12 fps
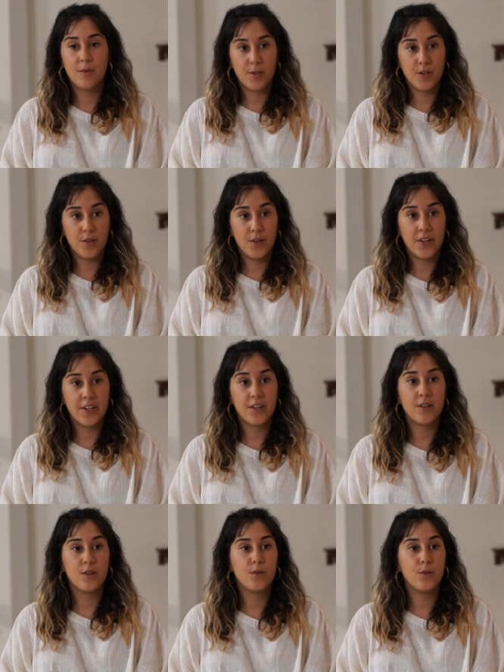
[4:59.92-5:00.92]
A criminal
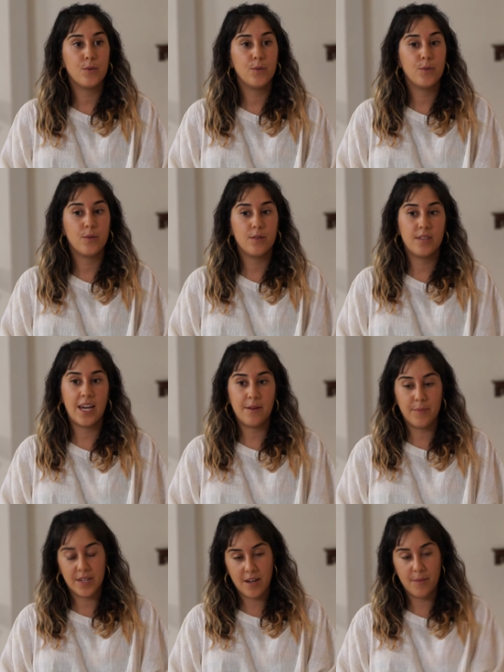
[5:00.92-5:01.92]
lawyer who had me